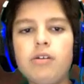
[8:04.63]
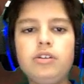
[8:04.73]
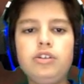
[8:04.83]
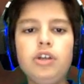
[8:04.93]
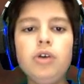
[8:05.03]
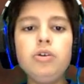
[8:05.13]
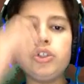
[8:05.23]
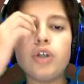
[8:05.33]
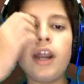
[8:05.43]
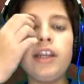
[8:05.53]
don't
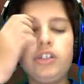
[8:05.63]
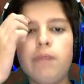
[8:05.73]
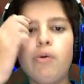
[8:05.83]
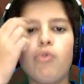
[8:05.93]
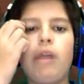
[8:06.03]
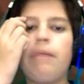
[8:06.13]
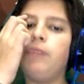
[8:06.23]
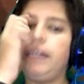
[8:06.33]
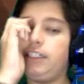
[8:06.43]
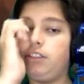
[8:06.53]
try double Rabble
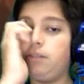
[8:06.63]
Master